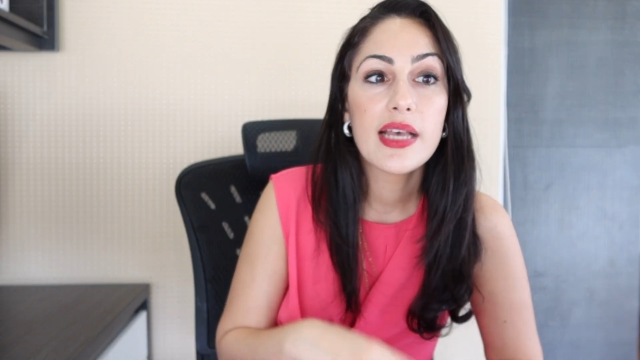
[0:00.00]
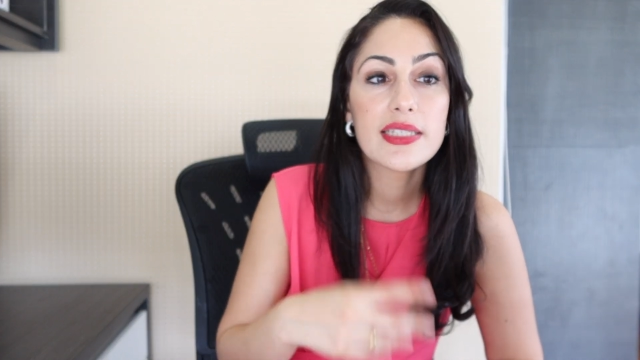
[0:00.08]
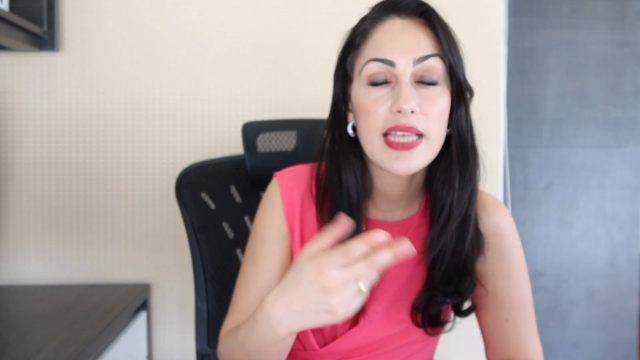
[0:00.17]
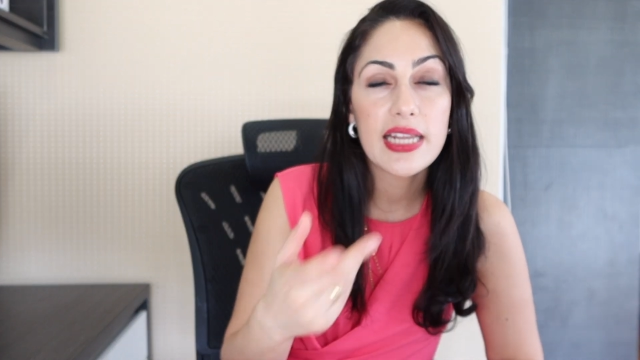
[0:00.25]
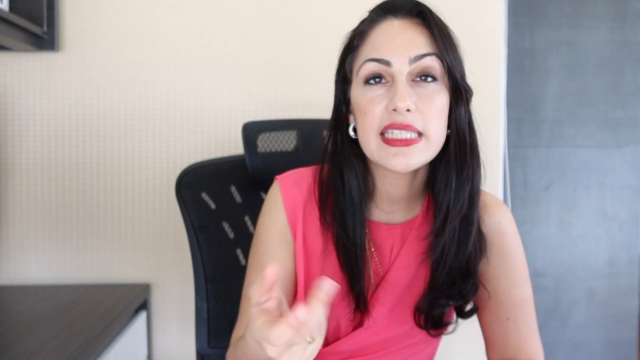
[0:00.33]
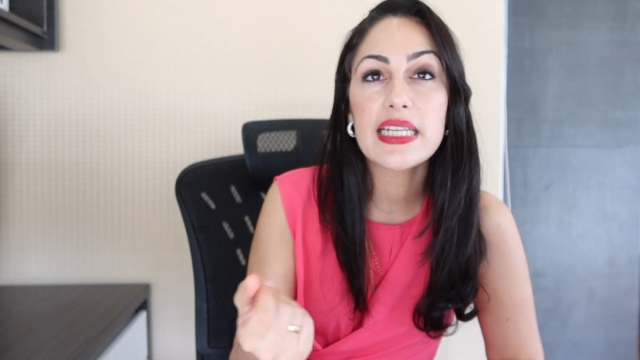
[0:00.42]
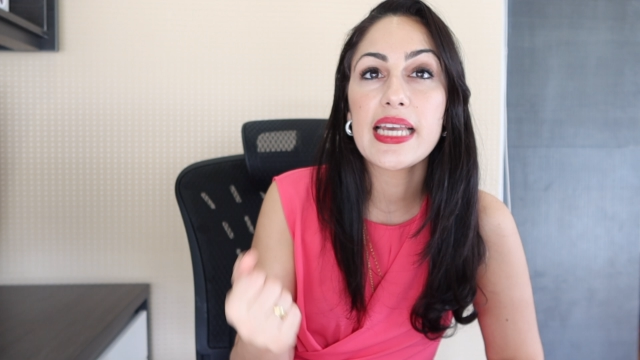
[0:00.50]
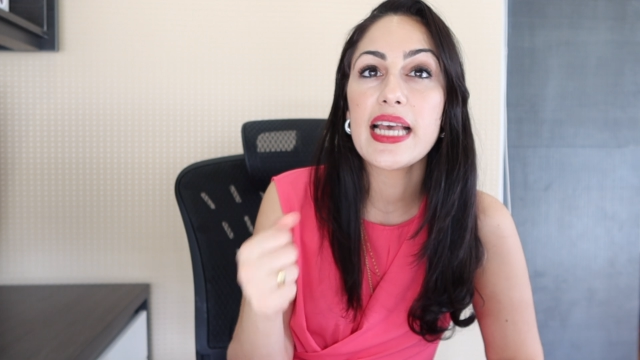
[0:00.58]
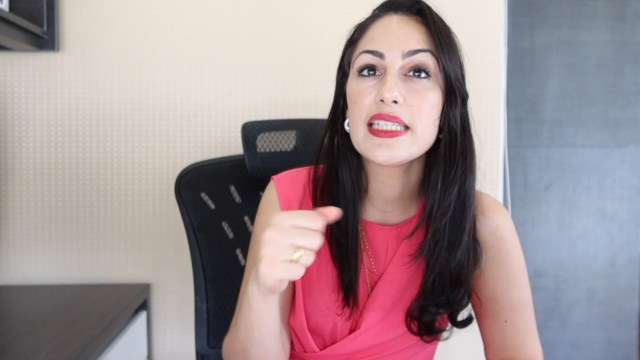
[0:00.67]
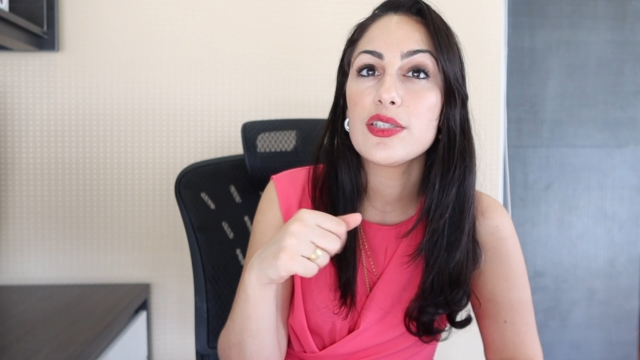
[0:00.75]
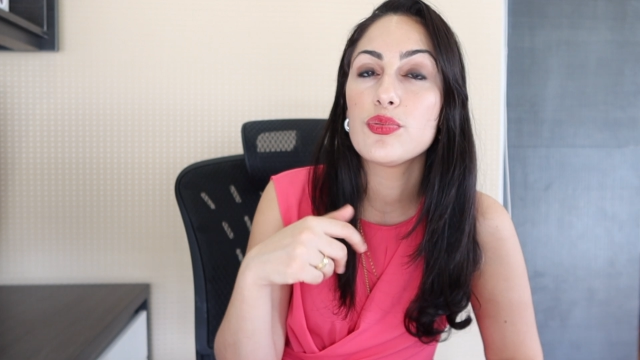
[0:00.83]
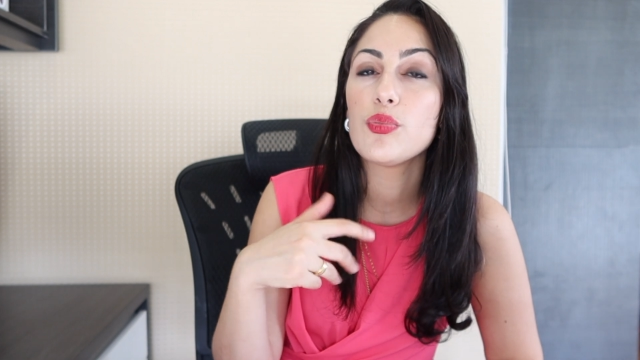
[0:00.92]
Salicylic
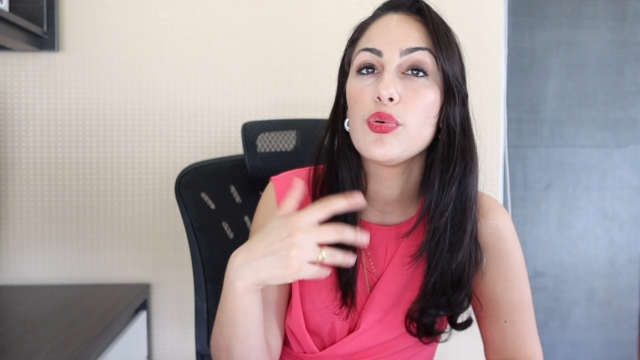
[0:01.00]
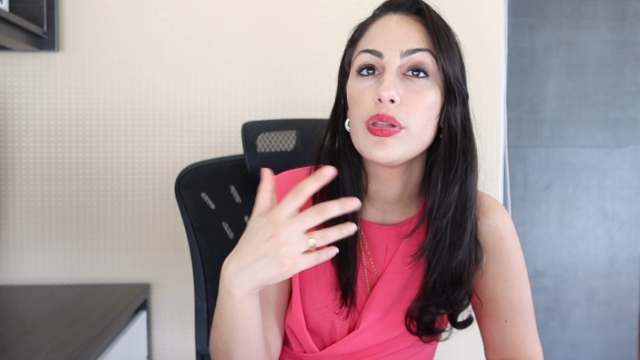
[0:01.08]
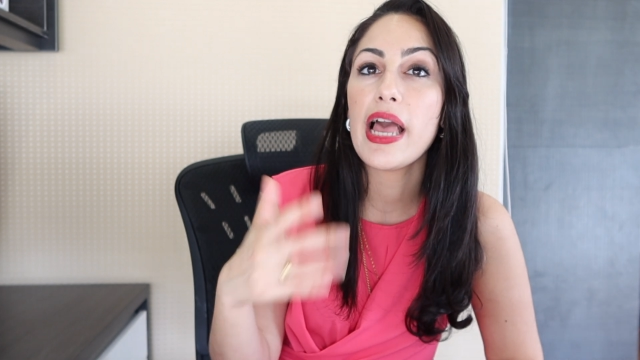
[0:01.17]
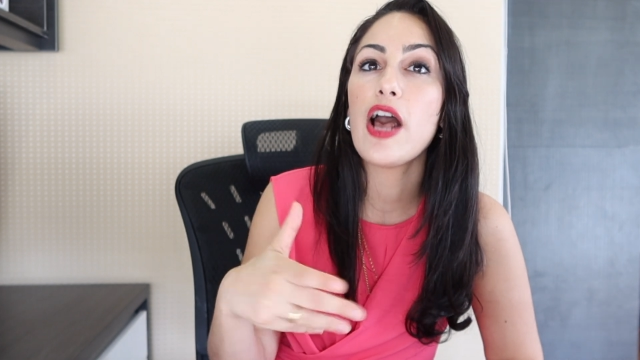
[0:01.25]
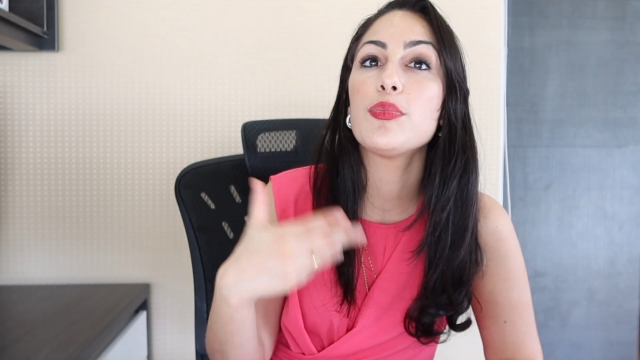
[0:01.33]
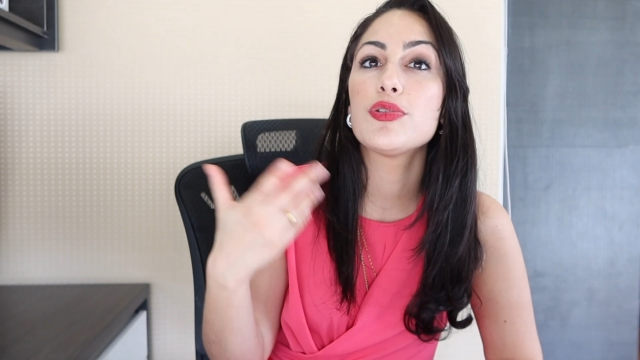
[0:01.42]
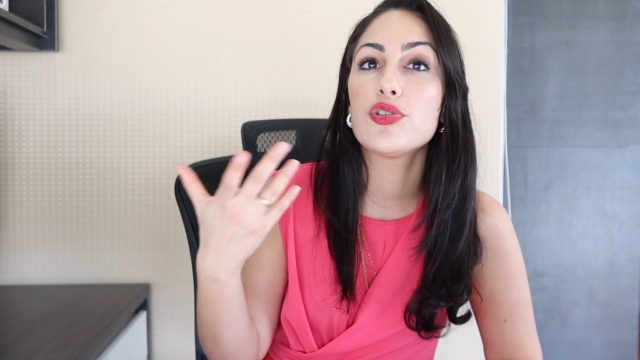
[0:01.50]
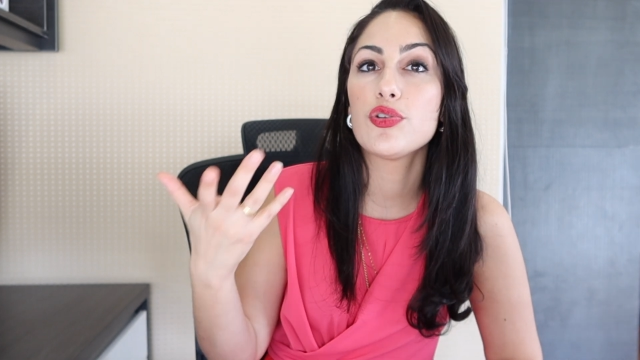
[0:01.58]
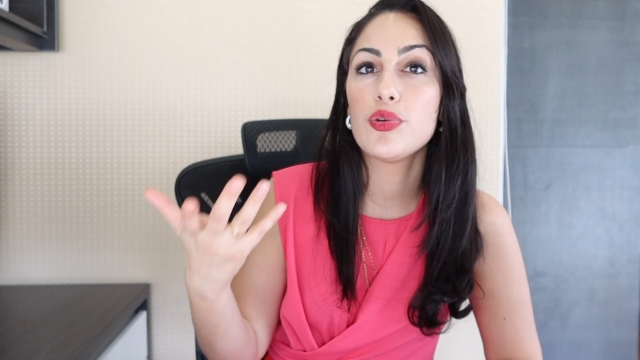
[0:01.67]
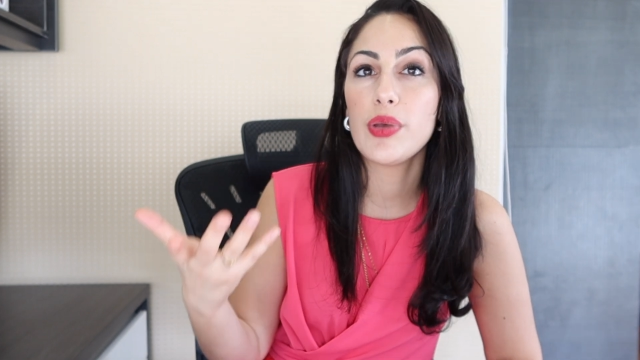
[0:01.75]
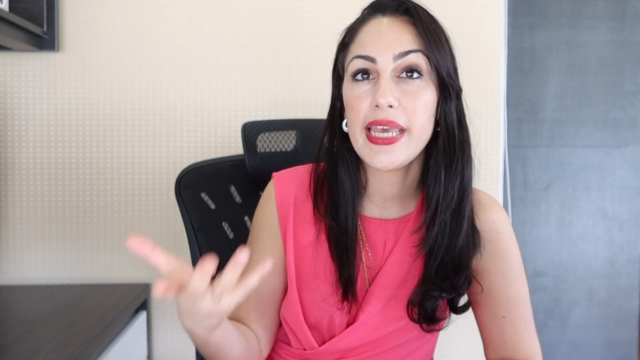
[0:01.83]
acid will help to